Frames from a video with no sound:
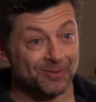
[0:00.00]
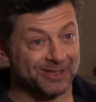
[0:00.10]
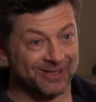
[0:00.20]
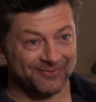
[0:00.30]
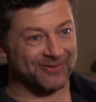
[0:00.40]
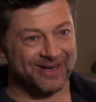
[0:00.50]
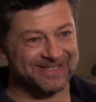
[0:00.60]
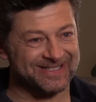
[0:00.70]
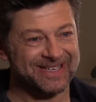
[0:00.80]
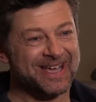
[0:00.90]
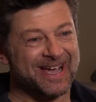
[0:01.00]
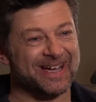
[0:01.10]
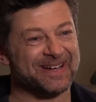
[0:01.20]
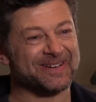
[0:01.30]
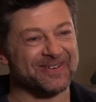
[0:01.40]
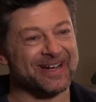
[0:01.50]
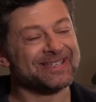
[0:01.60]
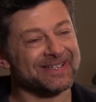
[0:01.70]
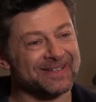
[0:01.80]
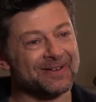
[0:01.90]
right. working for us uh,
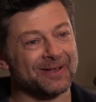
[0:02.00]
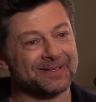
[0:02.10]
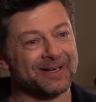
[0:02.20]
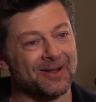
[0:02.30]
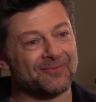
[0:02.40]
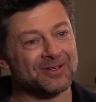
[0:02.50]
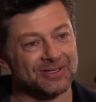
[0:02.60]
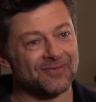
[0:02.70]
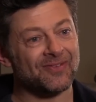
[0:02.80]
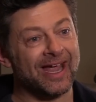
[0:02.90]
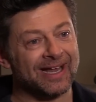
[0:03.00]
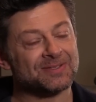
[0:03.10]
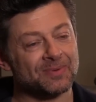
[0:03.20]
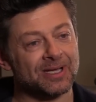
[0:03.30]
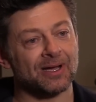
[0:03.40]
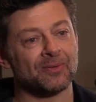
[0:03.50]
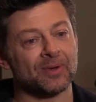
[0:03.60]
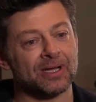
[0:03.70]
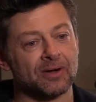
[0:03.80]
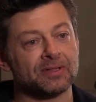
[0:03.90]
creating, uh, you know, visual effects. We are
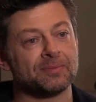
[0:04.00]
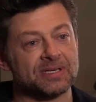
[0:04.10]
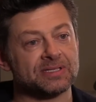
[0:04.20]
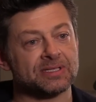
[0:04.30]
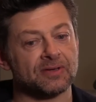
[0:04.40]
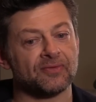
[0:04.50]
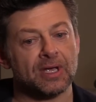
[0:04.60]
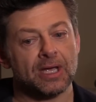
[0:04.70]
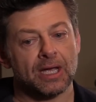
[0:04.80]
we are in the business of